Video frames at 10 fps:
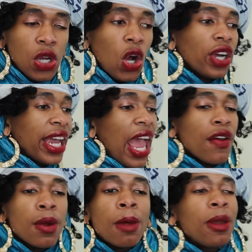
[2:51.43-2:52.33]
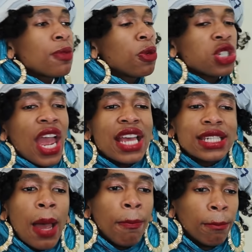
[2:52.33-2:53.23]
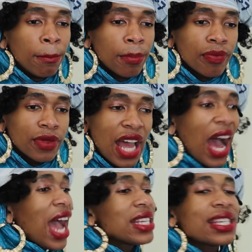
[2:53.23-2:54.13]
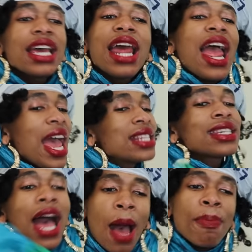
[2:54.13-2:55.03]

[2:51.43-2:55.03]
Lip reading: Okay, everyone, please put your hands up. I said hands up,